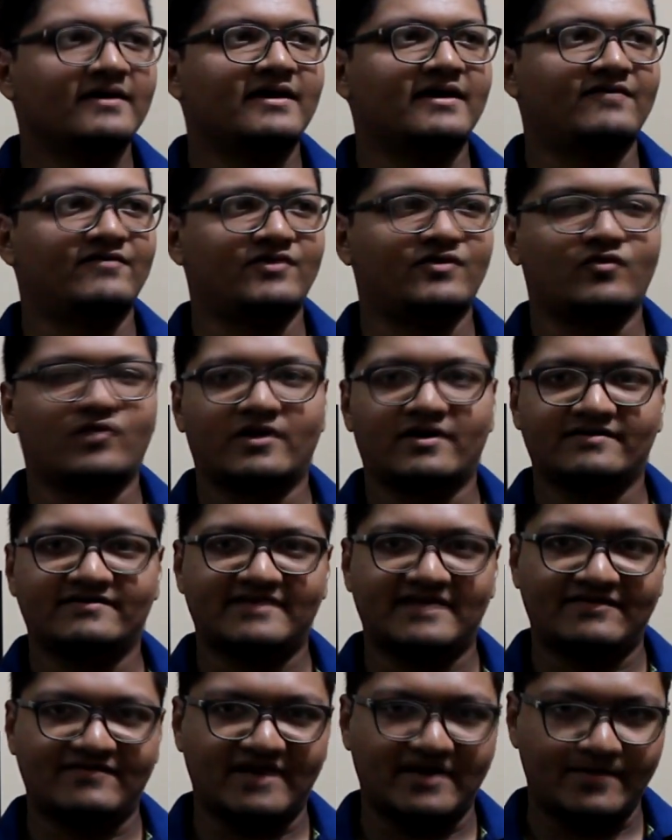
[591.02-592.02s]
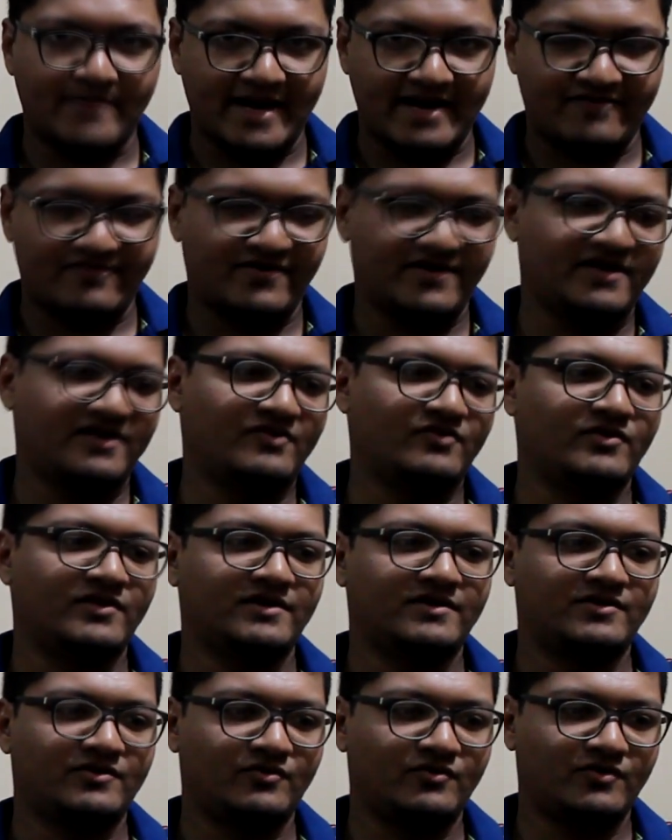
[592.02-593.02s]
If you want to save that battery, you
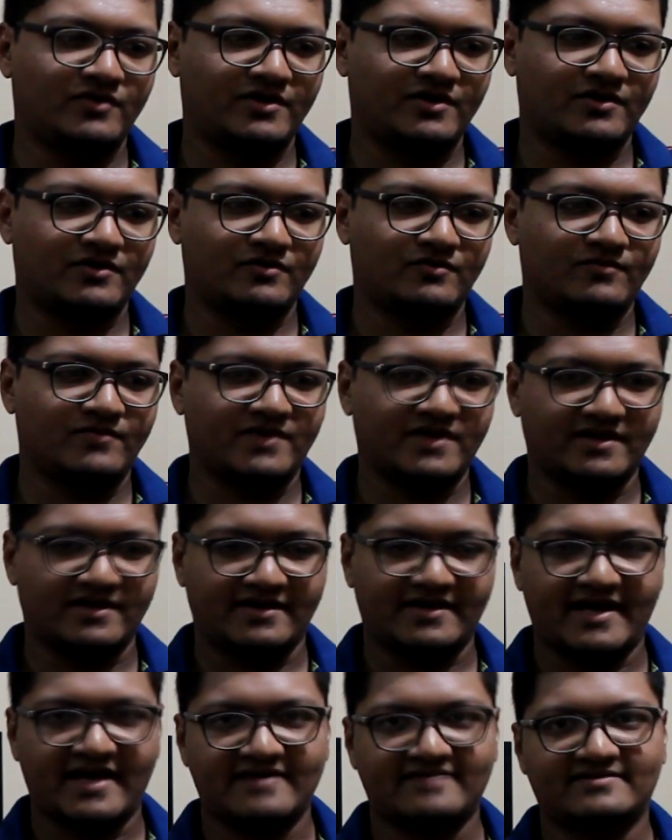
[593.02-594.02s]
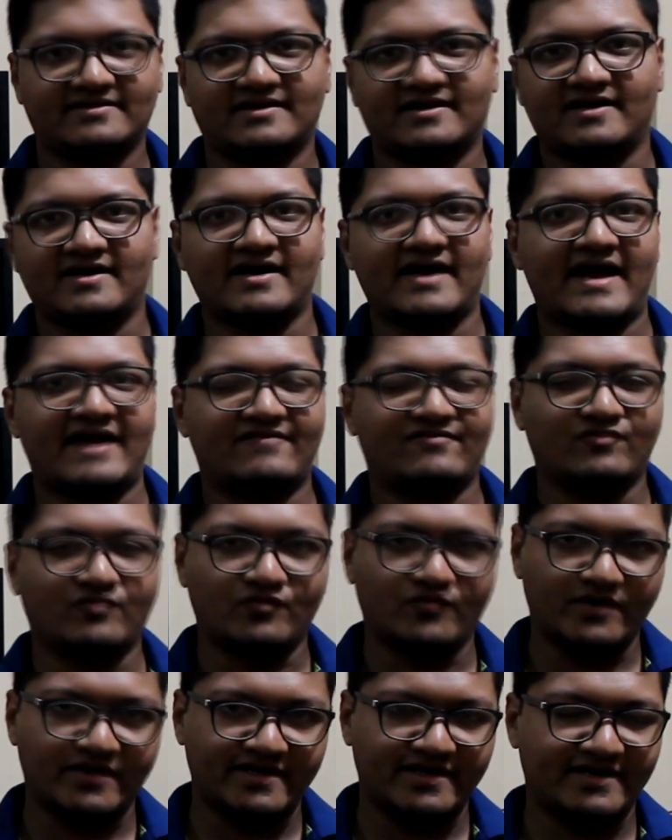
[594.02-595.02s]
need to attach a
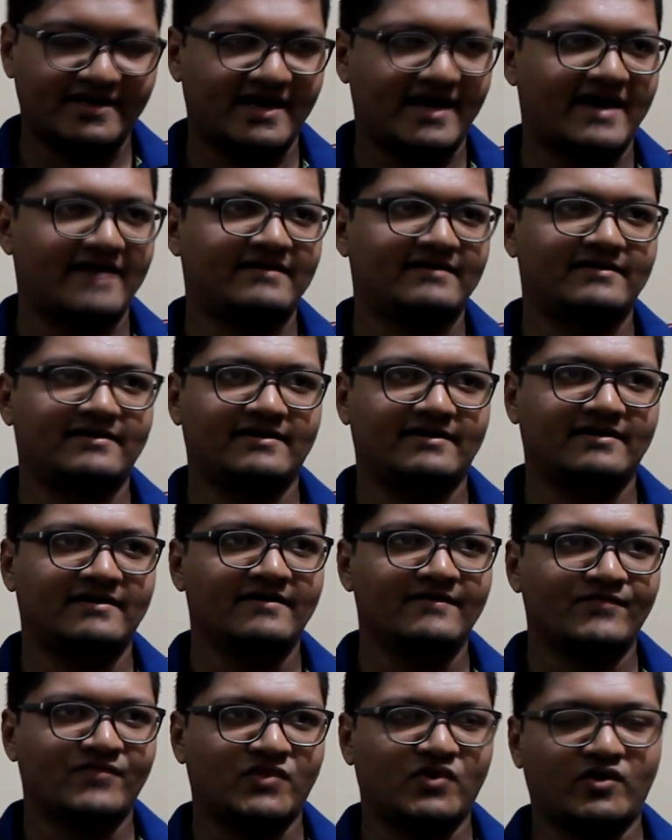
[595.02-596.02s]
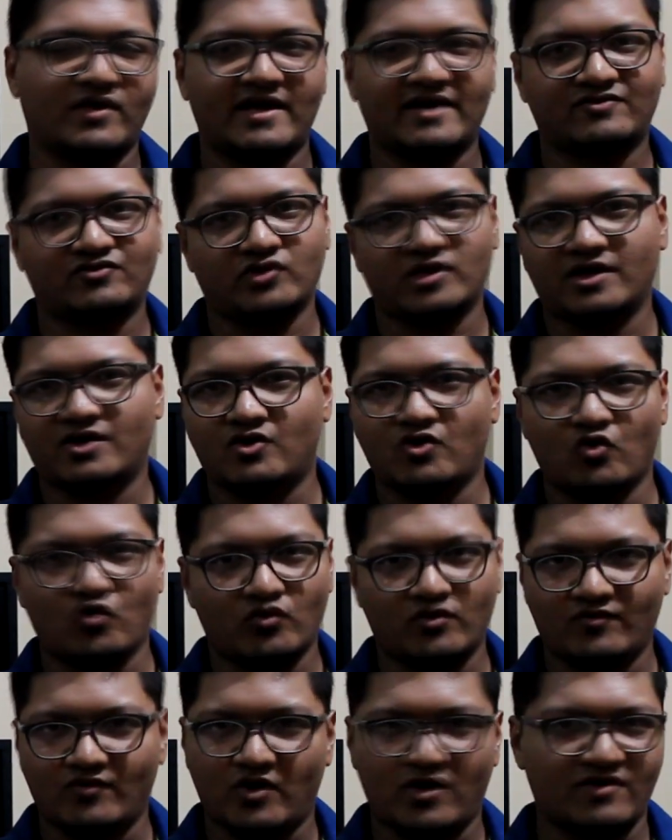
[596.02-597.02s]
headphone with it, and you can actually
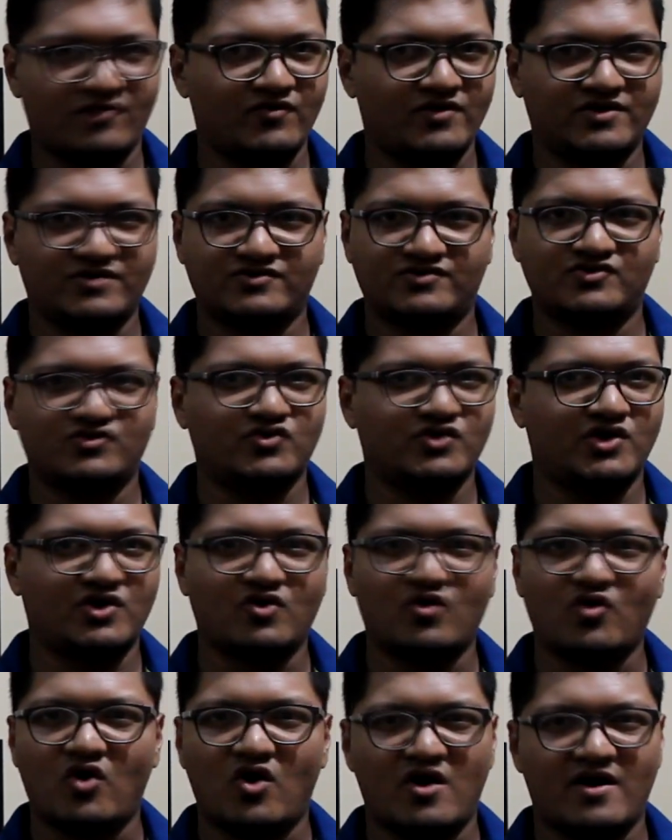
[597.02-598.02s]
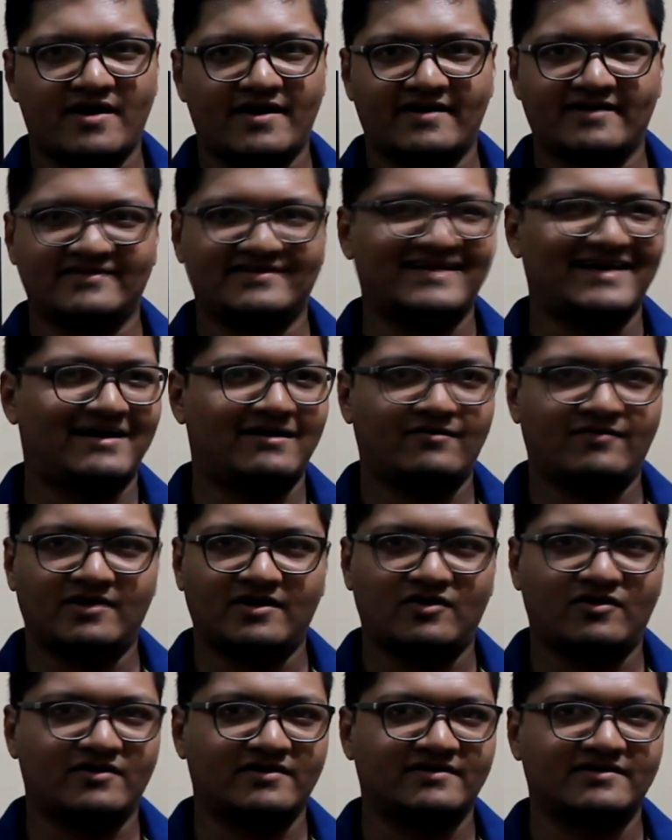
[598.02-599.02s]
code on Visual Studio or
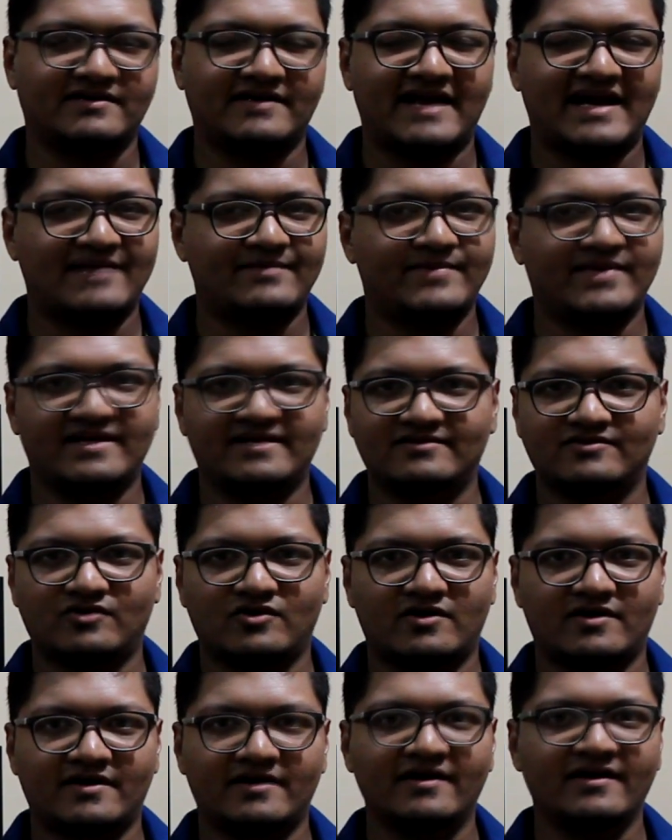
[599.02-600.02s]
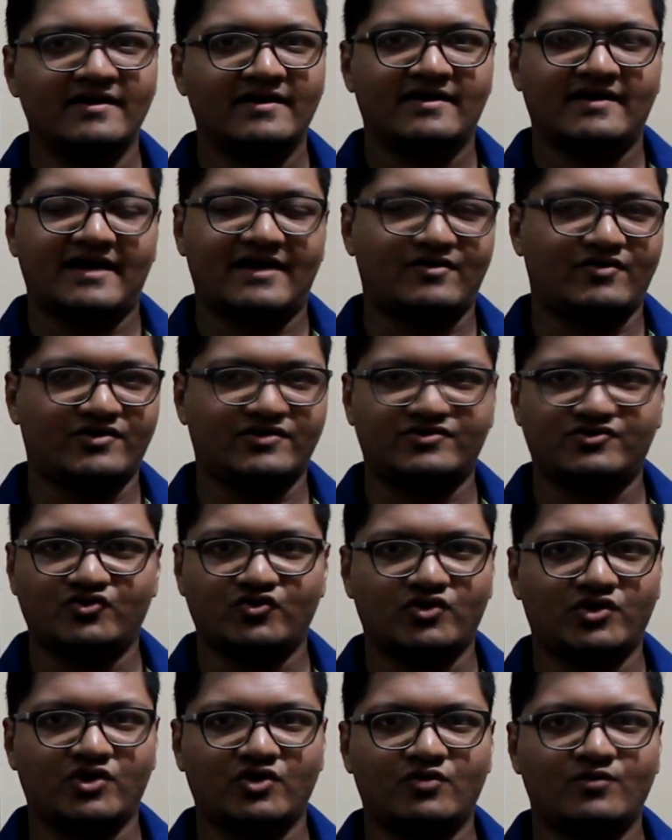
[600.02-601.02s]
Java on NetBeans or Android
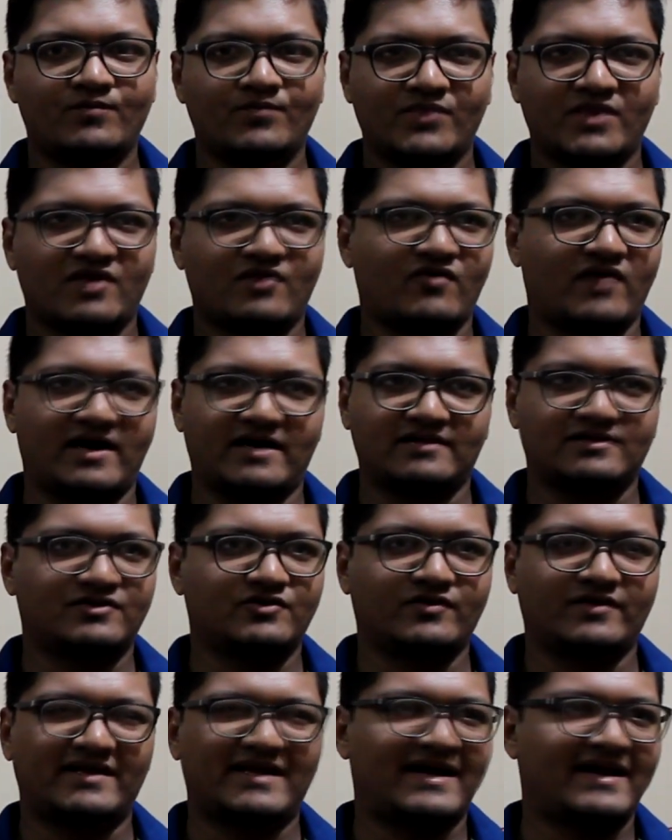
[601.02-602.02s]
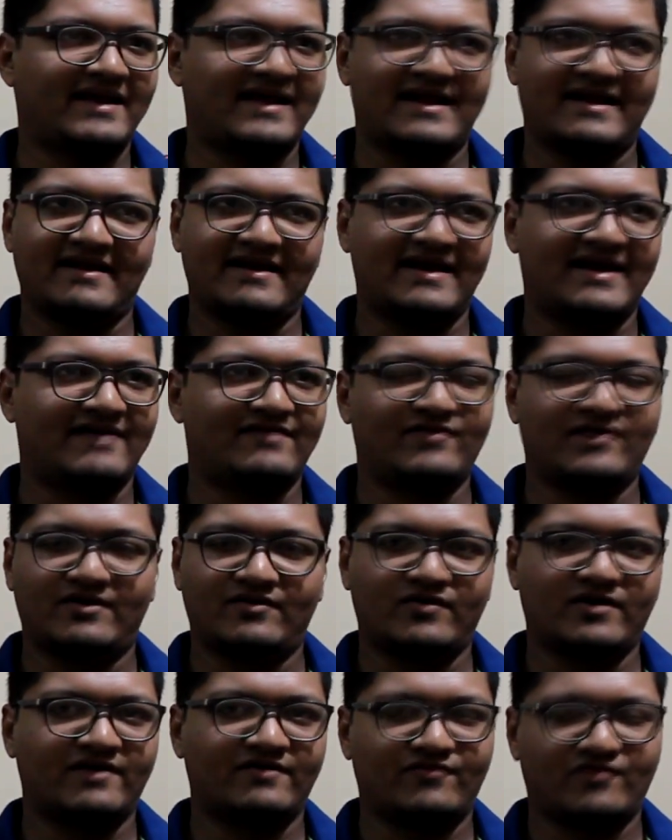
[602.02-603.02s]
Studio while doing that, and it will
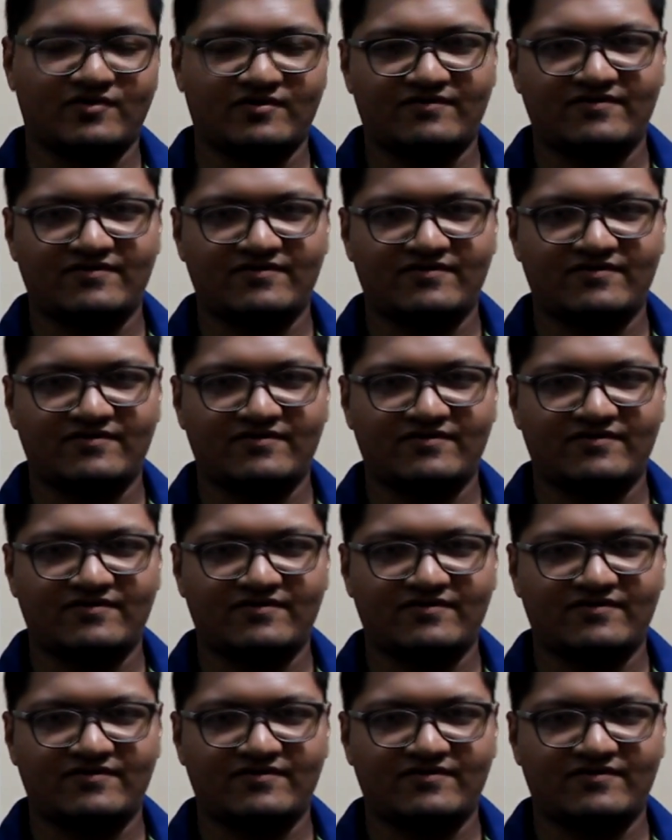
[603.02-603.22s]
run for